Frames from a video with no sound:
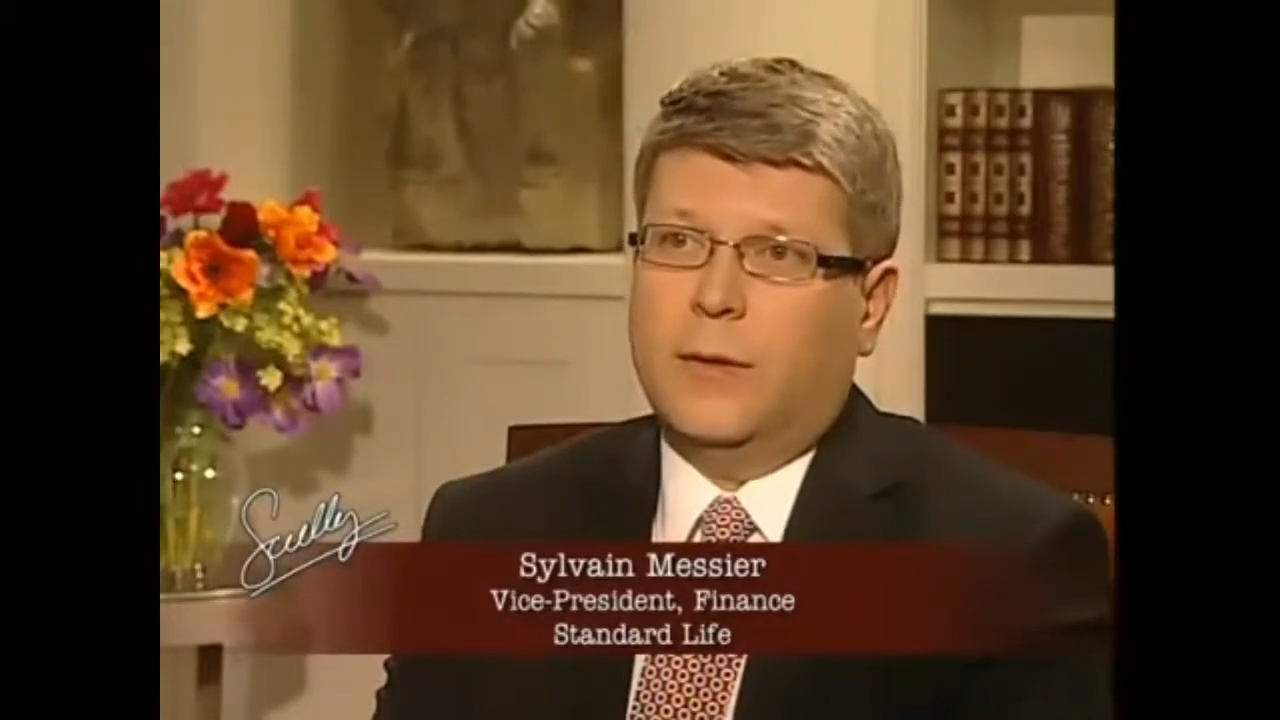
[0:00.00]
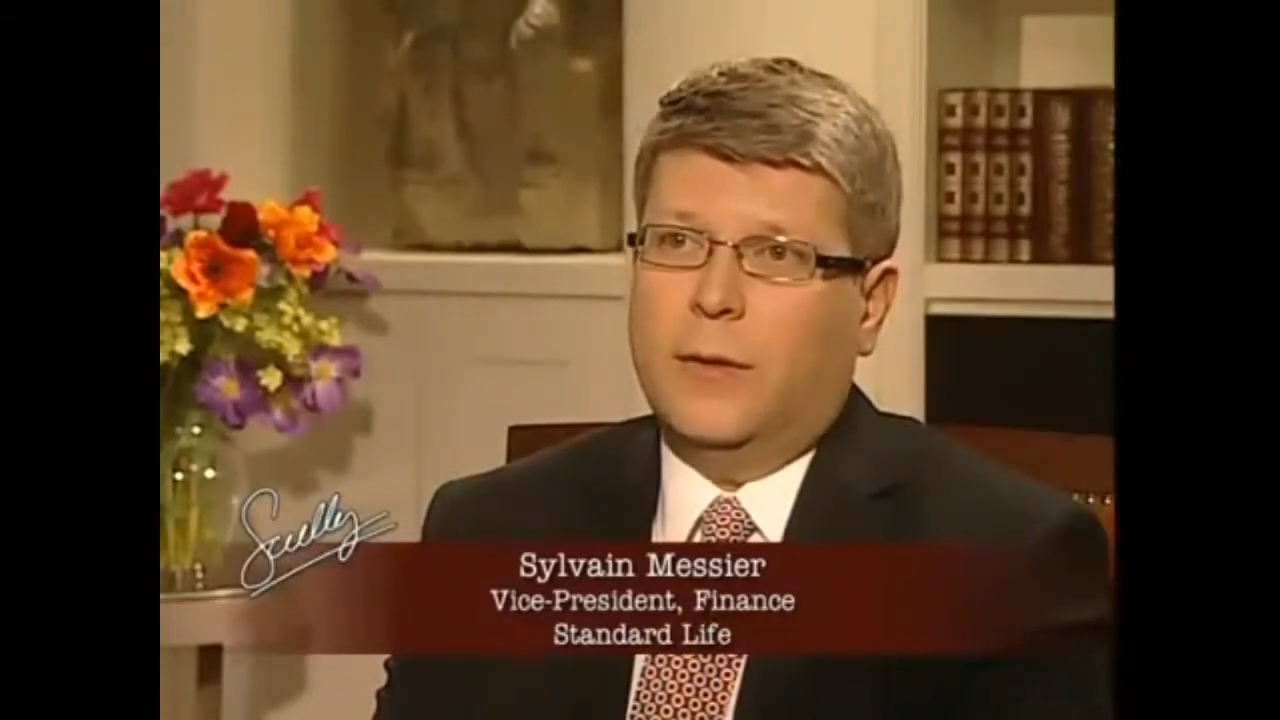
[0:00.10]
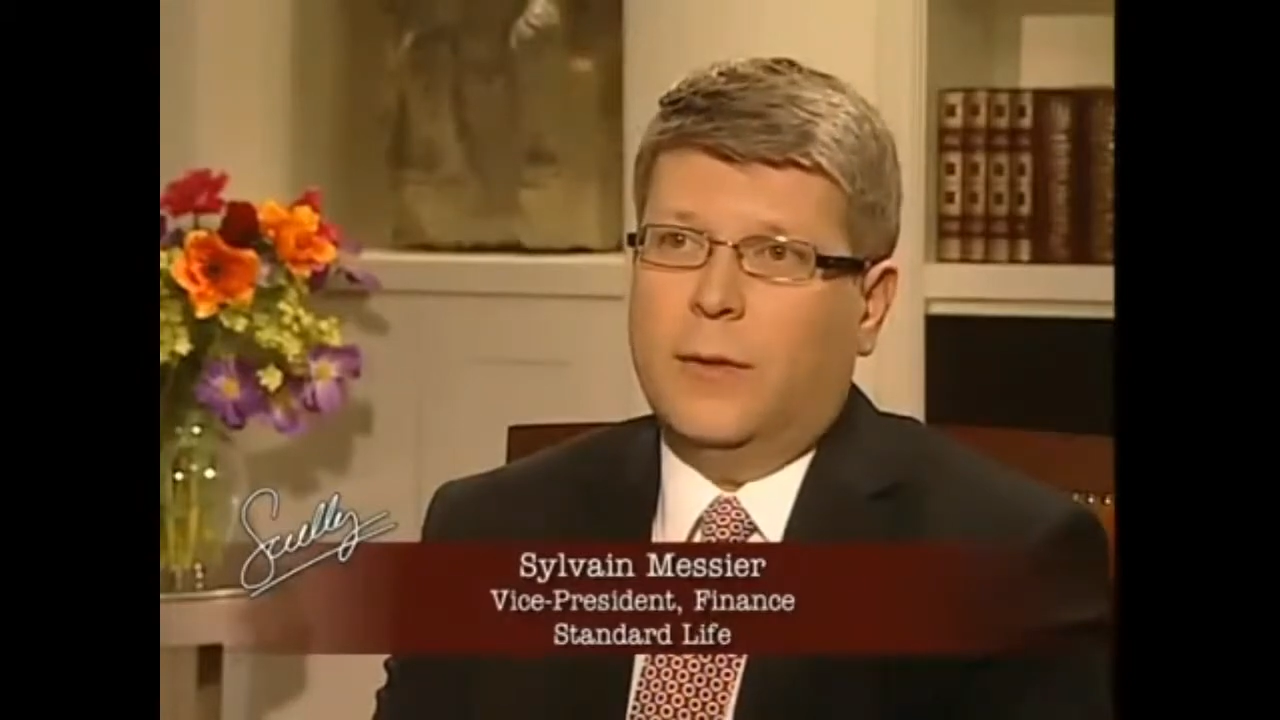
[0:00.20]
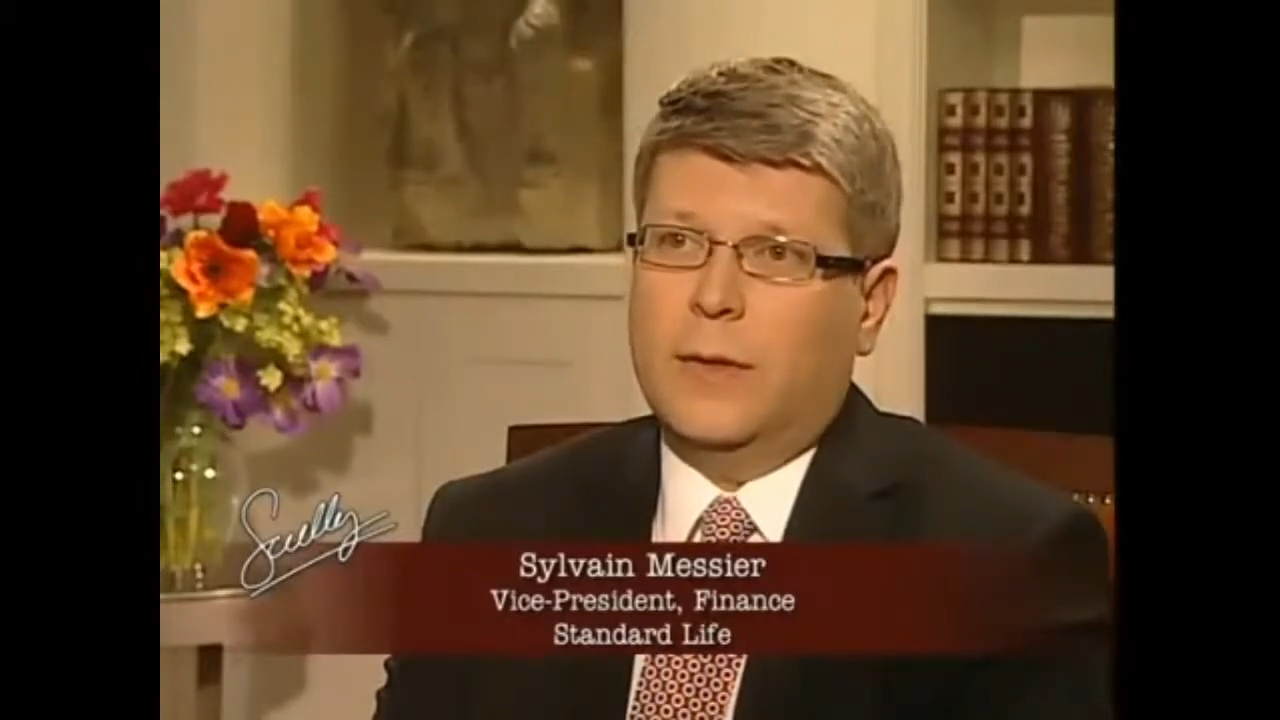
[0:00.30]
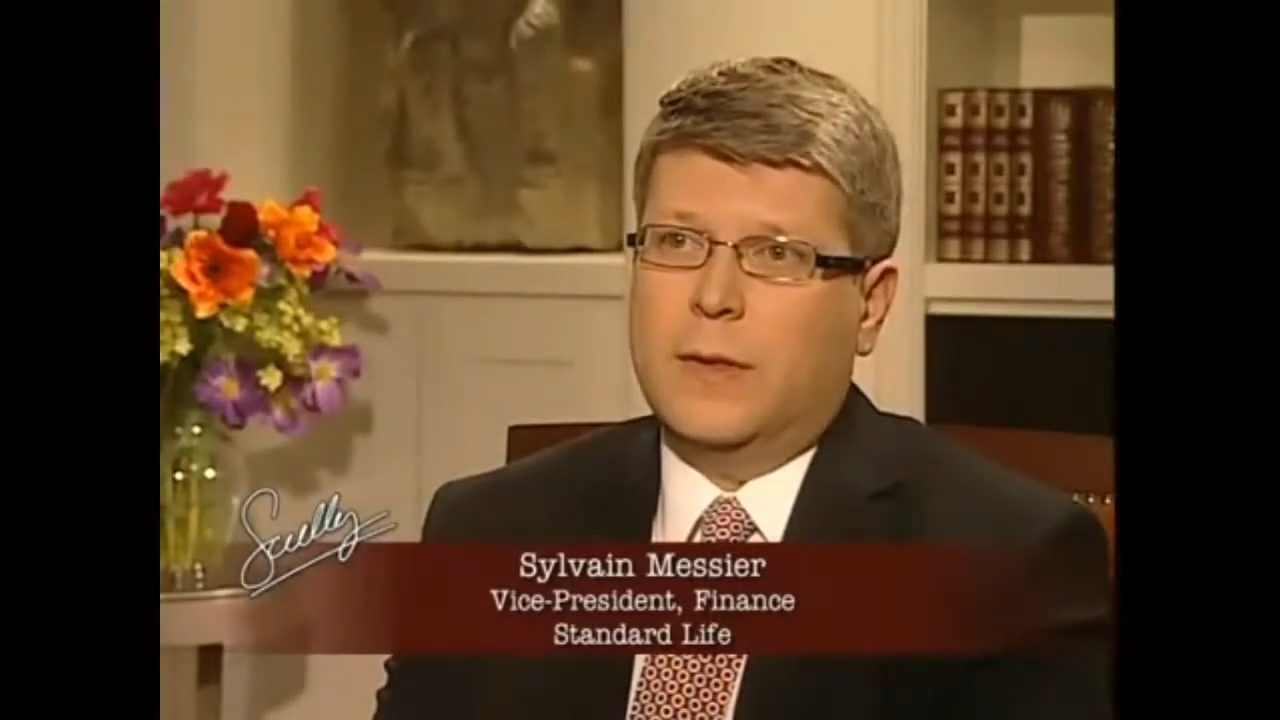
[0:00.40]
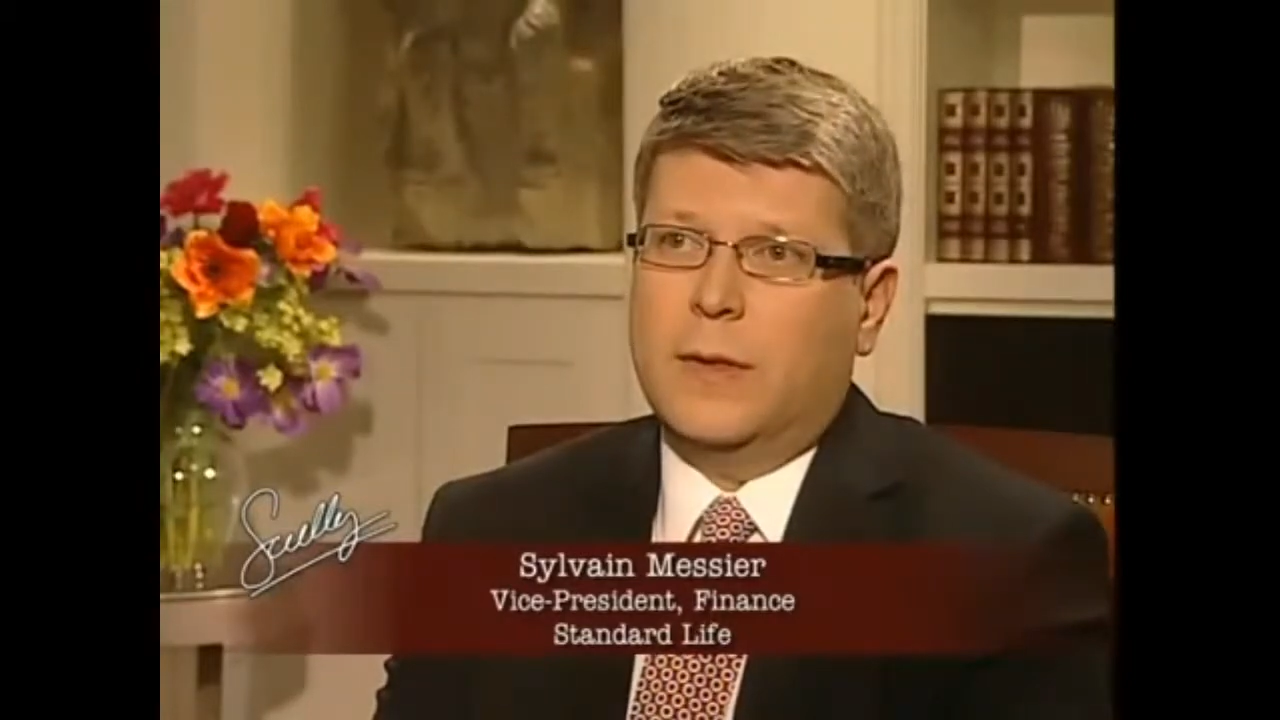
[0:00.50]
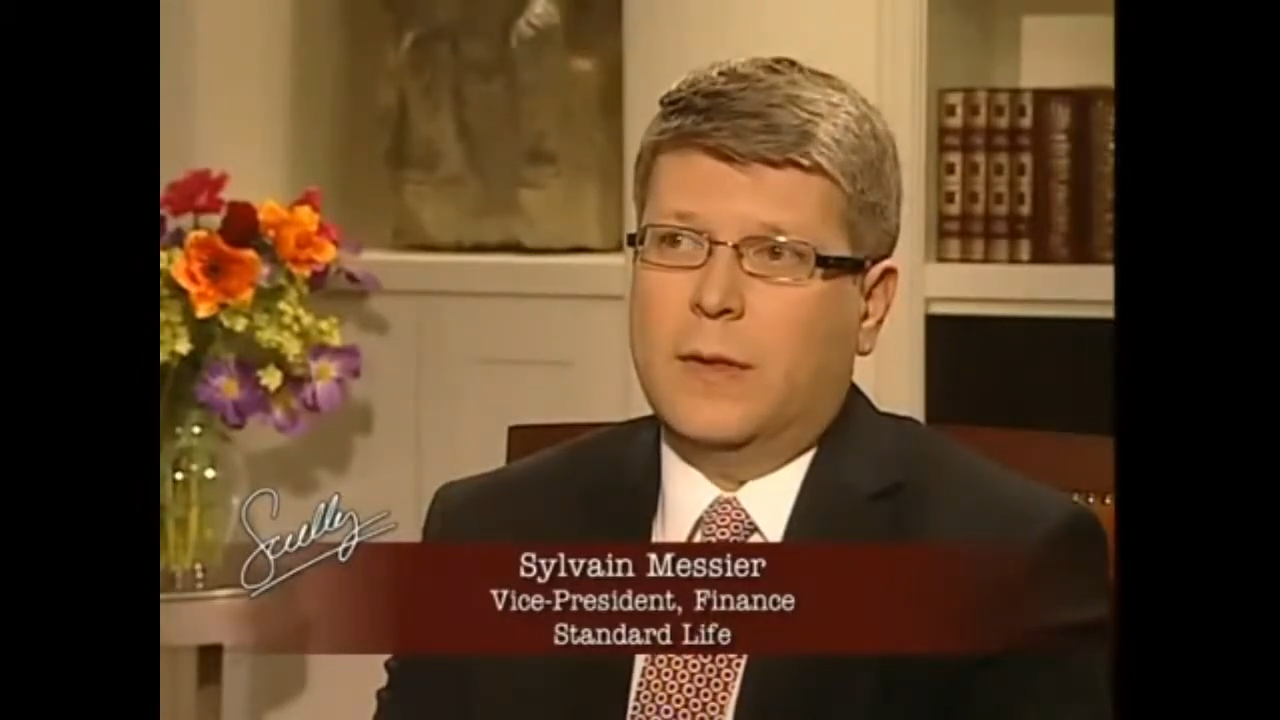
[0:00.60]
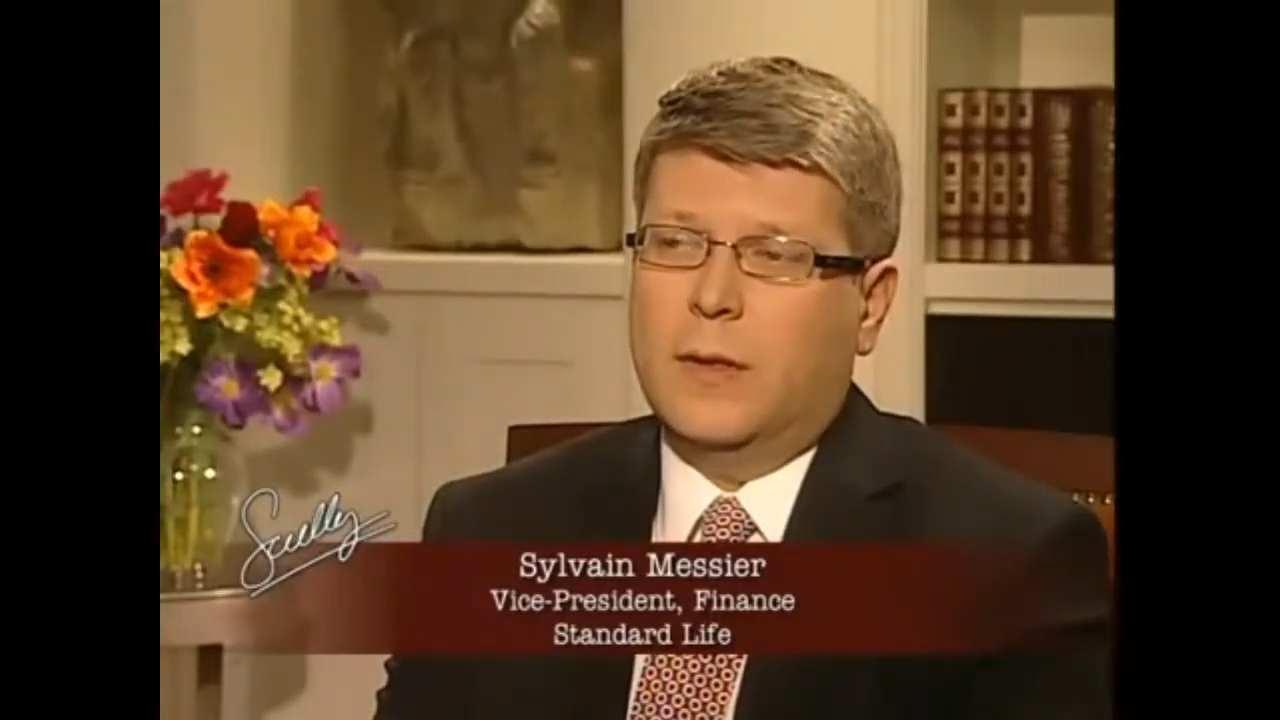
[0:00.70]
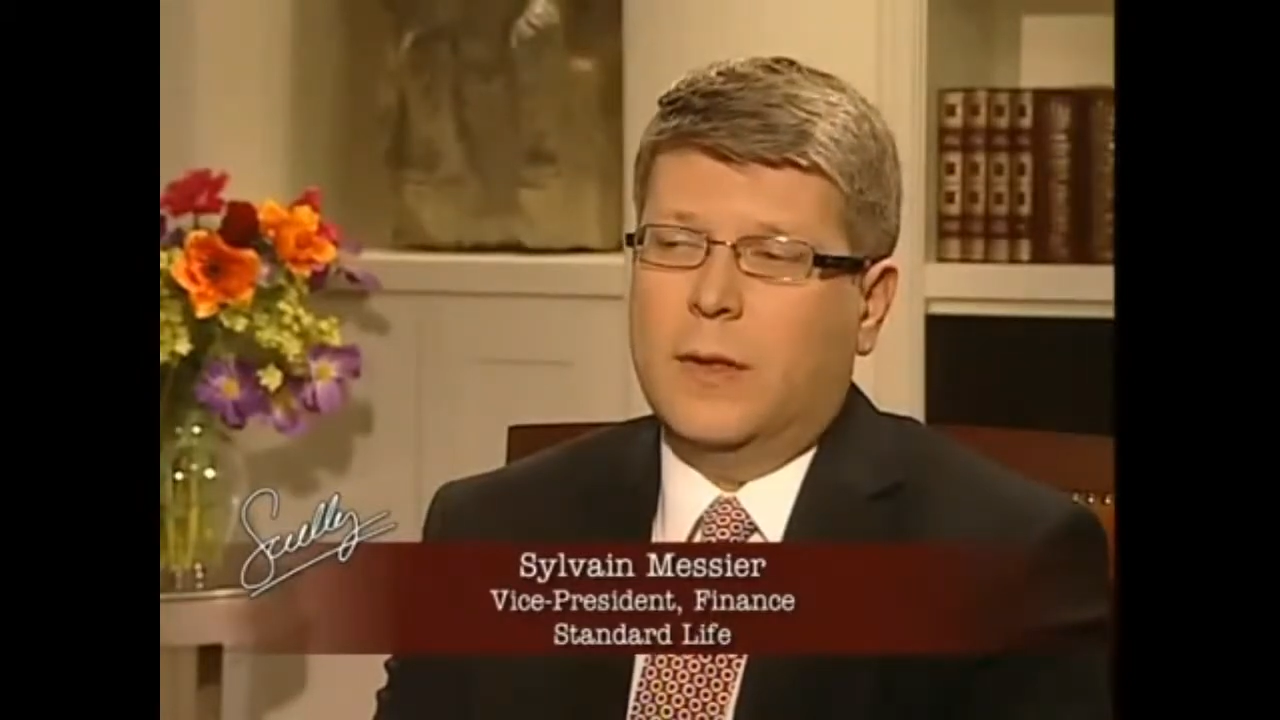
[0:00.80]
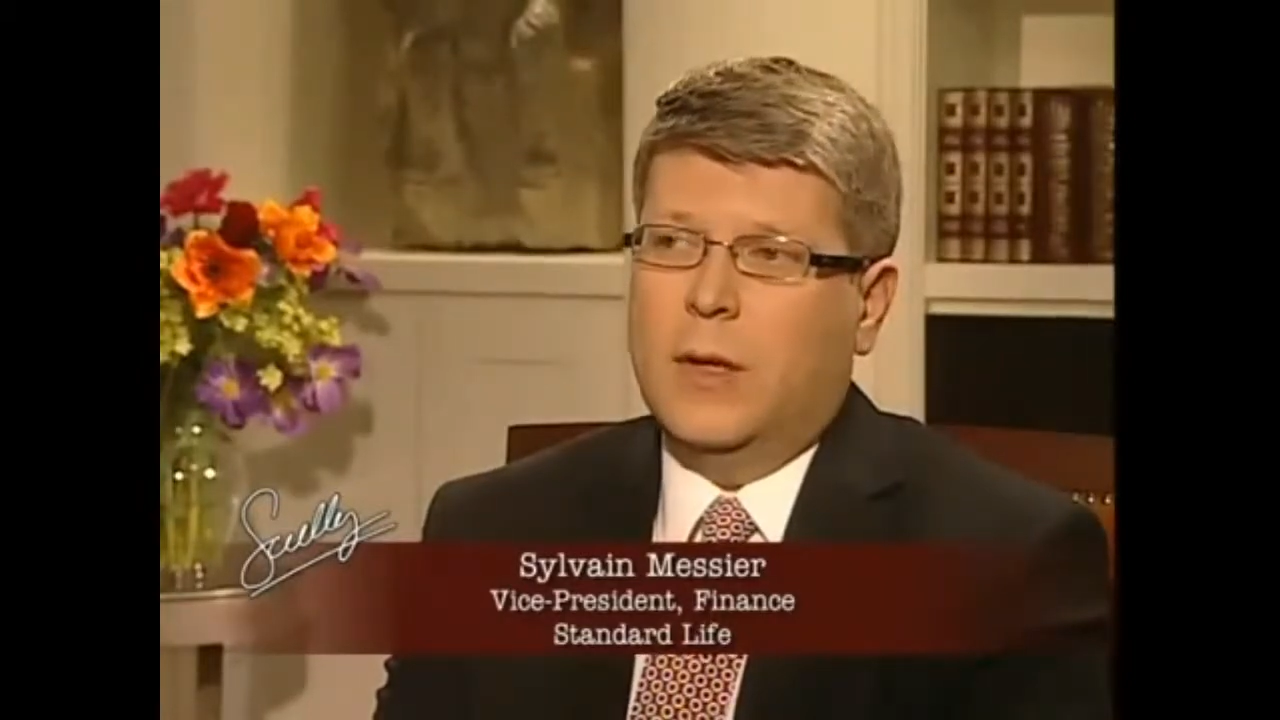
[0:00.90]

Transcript: of his